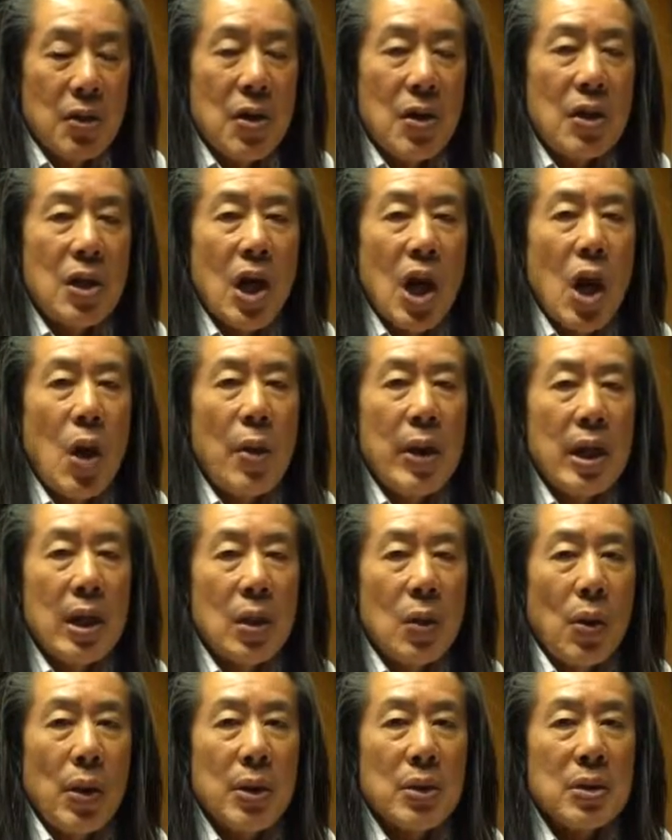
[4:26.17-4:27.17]
not only
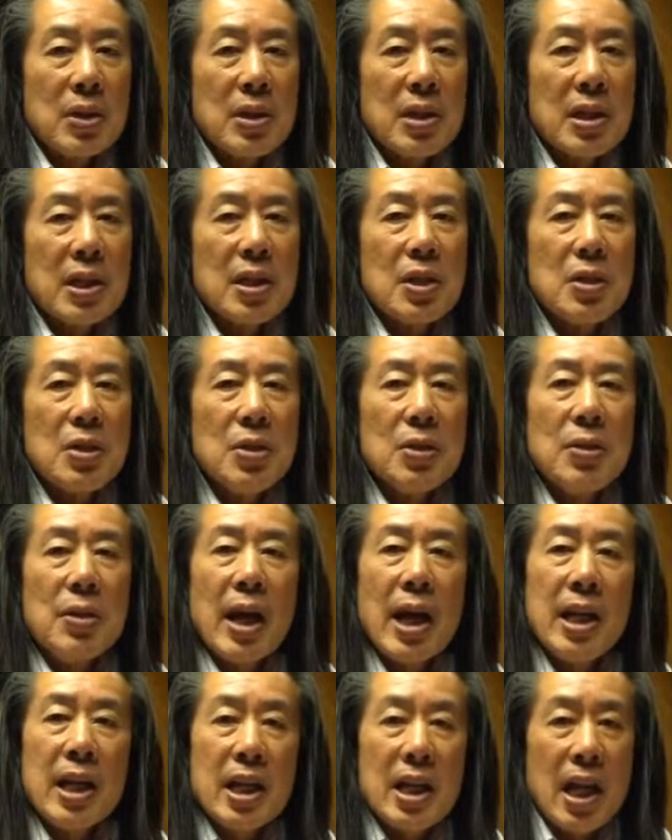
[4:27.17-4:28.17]
owing loyalty
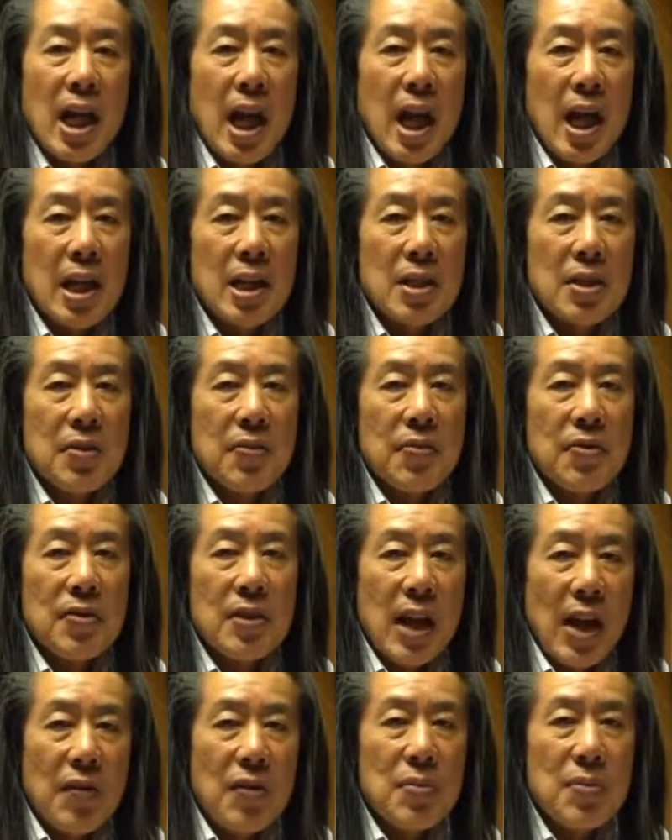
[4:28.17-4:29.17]
to any kind
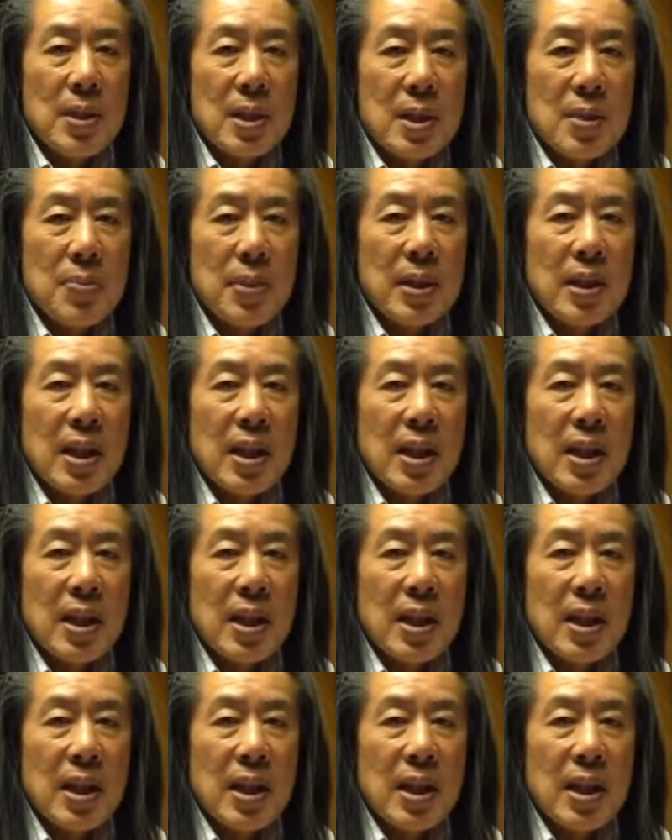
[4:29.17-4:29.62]
of government,